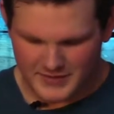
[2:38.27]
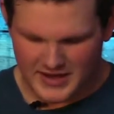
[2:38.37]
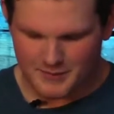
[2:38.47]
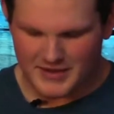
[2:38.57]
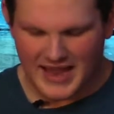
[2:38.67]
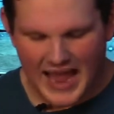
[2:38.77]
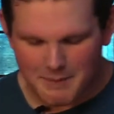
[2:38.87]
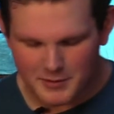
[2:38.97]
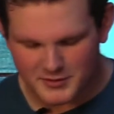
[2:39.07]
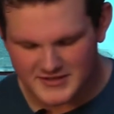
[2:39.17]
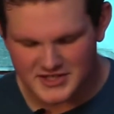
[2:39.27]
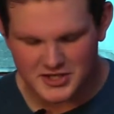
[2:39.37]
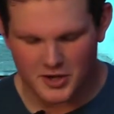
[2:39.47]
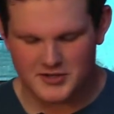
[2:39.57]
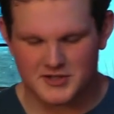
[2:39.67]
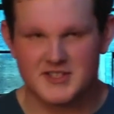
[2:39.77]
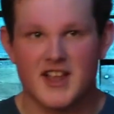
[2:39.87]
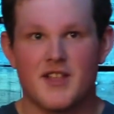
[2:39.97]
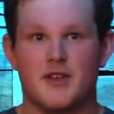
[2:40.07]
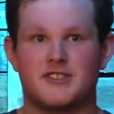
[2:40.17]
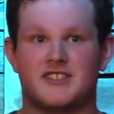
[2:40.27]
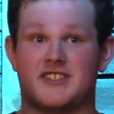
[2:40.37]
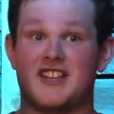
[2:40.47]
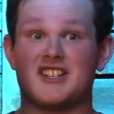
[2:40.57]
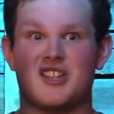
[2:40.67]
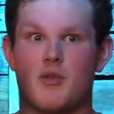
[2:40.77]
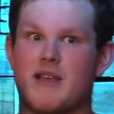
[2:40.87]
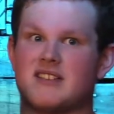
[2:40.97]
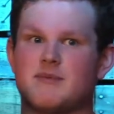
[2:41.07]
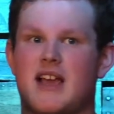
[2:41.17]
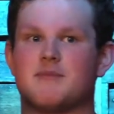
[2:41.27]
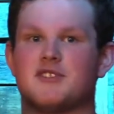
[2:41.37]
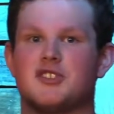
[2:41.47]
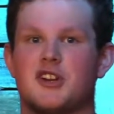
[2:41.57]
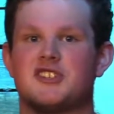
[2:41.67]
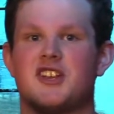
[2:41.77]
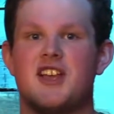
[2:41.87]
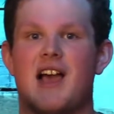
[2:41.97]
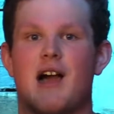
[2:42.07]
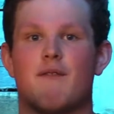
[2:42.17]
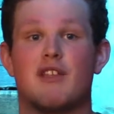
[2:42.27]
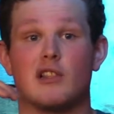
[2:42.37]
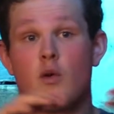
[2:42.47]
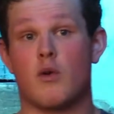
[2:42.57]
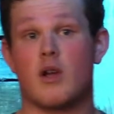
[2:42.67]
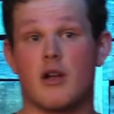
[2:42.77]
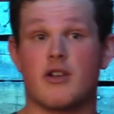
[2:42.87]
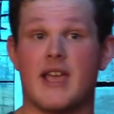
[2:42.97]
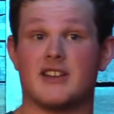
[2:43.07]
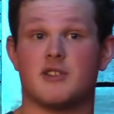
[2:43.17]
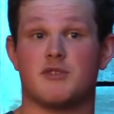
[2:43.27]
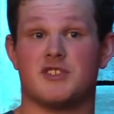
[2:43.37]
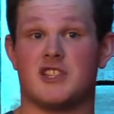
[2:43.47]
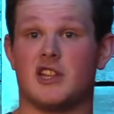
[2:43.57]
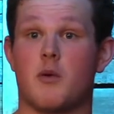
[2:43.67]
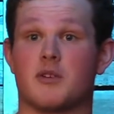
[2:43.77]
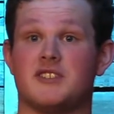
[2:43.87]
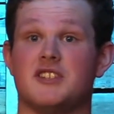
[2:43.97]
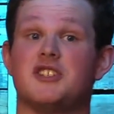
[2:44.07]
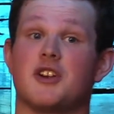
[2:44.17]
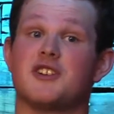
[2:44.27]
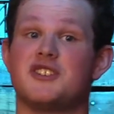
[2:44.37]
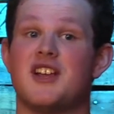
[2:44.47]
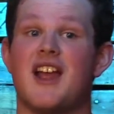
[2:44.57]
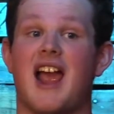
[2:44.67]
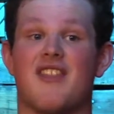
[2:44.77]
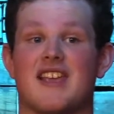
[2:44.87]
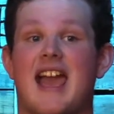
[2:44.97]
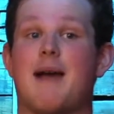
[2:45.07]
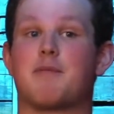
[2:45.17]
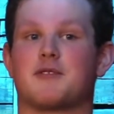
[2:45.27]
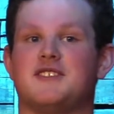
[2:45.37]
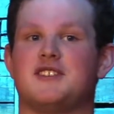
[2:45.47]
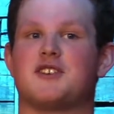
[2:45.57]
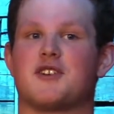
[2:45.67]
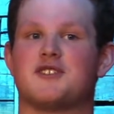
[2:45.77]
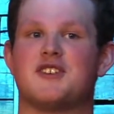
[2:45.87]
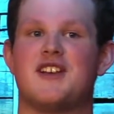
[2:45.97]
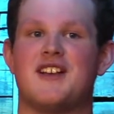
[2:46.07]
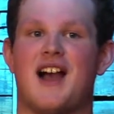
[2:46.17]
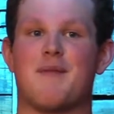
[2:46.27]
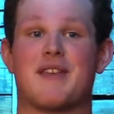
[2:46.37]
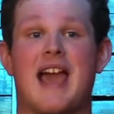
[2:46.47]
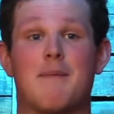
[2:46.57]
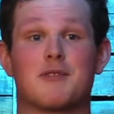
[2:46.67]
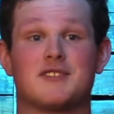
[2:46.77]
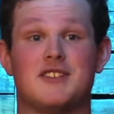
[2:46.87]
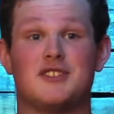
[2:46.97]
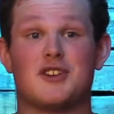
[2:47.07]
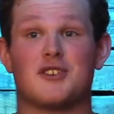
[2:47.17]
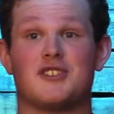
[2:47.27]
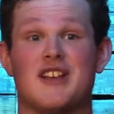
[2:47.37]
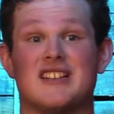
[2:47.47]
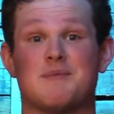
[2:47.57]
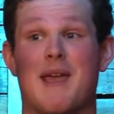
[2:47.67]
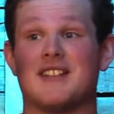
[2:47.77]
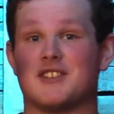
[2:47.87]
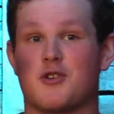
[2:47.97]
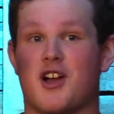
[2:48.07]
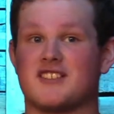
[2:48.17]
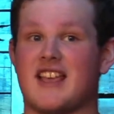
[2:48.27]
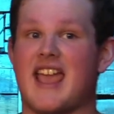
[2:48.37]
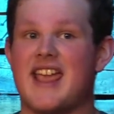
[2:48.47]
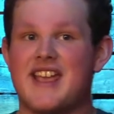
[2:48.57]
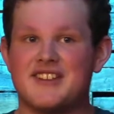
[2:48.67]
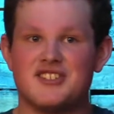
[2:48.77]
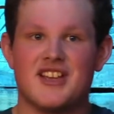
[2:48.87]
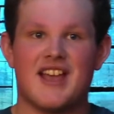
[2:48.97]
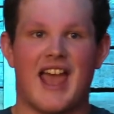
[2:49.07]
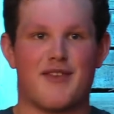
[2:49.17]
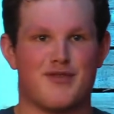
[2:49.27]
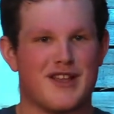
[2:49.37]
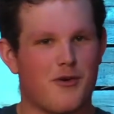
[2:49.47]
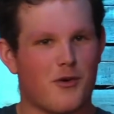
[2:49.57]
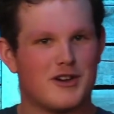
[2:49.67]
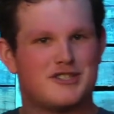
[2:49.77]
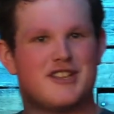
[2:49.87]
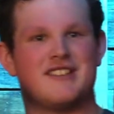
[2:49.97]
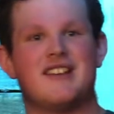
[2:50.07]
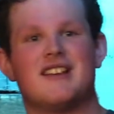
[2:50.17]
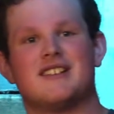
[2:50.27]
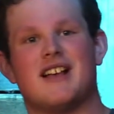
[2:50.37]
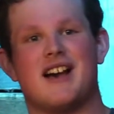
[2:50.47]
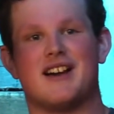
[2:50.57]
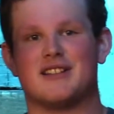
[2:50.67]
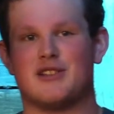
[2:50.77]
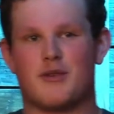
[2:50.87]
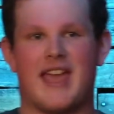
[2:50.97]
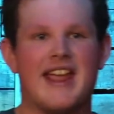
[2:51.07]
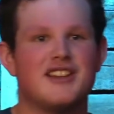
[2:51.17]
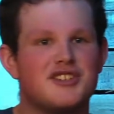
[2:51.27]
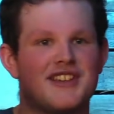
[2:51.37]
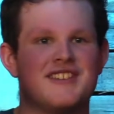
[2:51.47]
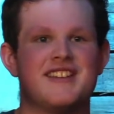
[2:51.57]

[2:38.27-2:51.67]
The capital C church, there's this distinction that we make sometimes in church of the local congregation, which is the lower C church, and the capital C church. The capital C church spans across age, ethnic origin, location,